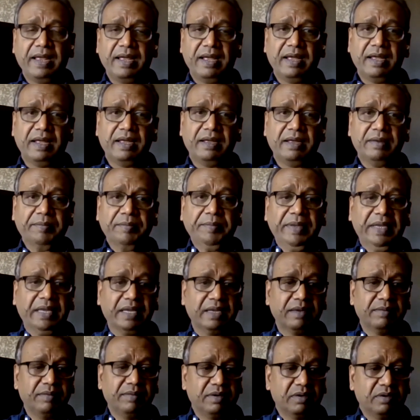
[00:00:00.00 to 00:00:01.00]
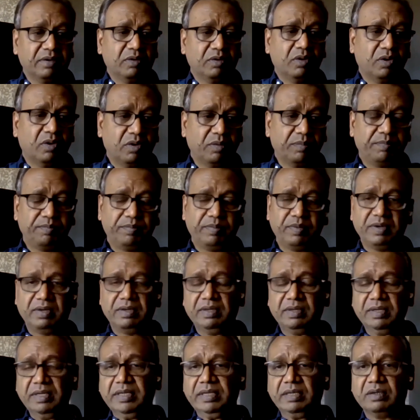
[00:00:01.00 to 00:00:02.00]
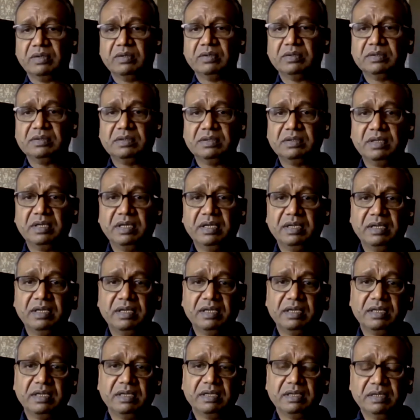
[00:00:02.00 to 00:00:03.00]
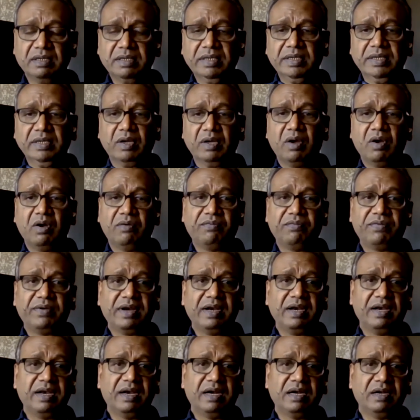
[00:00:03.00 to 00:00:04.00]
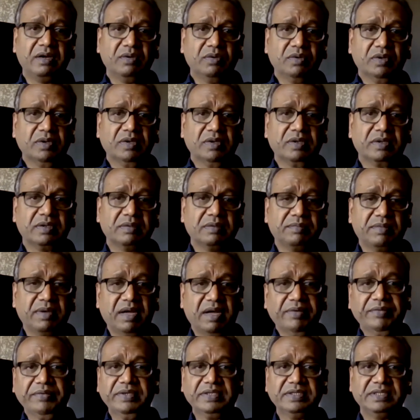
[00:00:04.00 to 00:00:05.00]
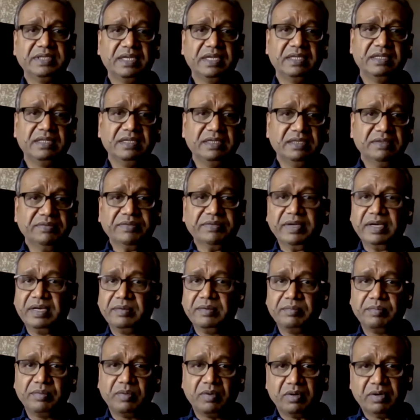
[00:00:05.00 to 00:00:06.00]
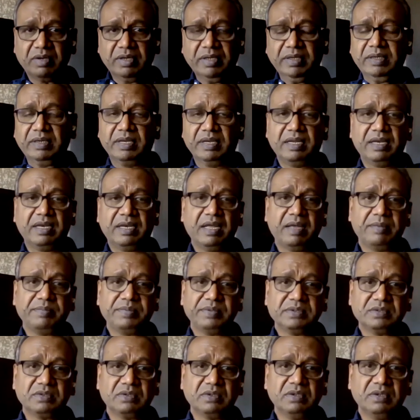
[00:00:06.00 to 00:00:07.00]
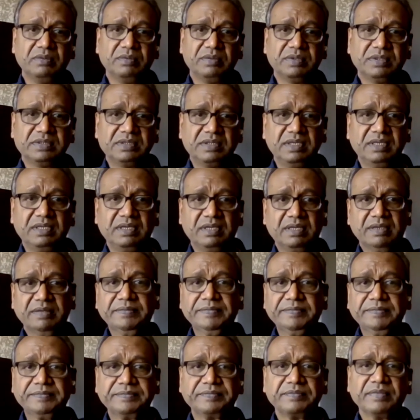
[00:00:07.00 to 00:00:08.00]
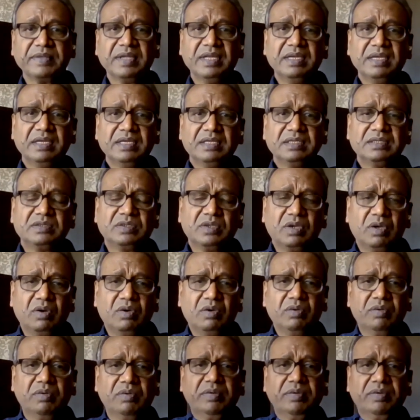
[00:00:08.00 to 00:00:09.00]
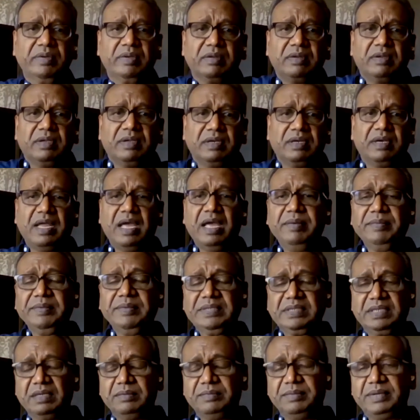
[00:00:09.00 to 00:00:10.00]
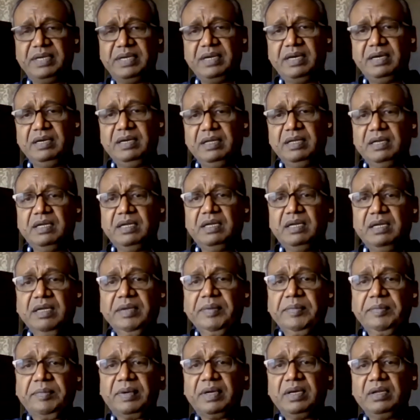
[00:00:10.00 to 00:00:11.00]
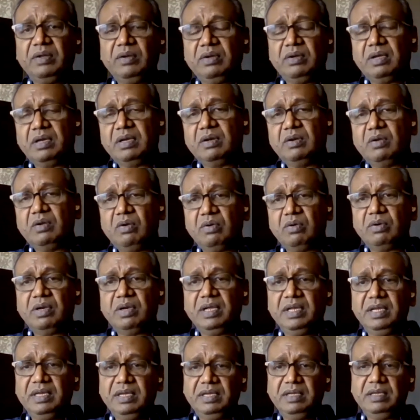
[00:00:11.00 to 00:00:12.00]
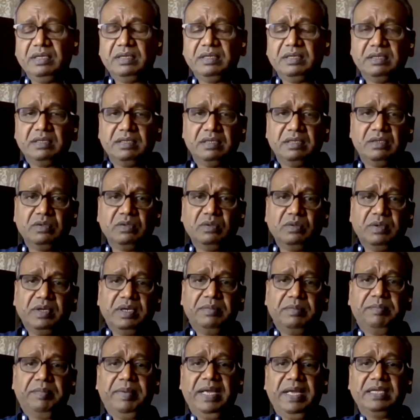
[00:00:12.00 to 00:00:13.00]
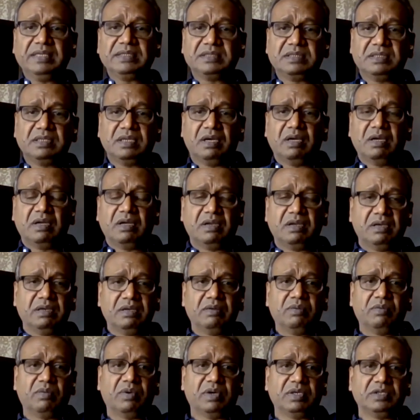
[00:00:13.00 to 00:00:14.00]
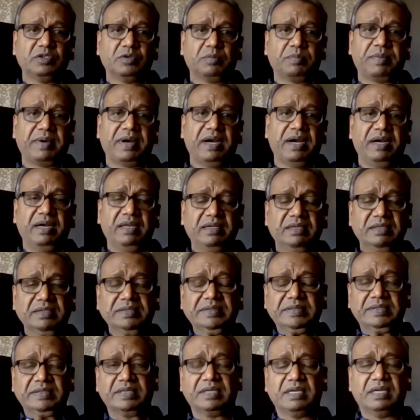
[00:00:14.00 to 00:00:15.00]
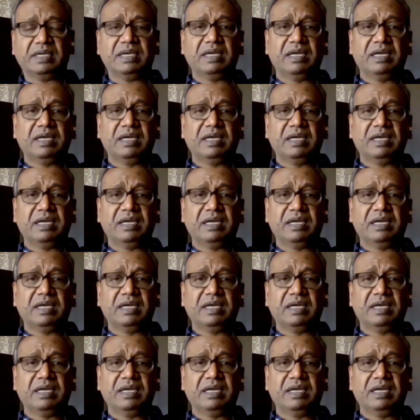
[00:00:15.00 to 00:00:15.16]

Uh, being able to go, put, you know, uh, offer a laddu on Mahavir Jayanti is very important. That happens only once a year. So time is limited, but you can only do it based on what your priority is.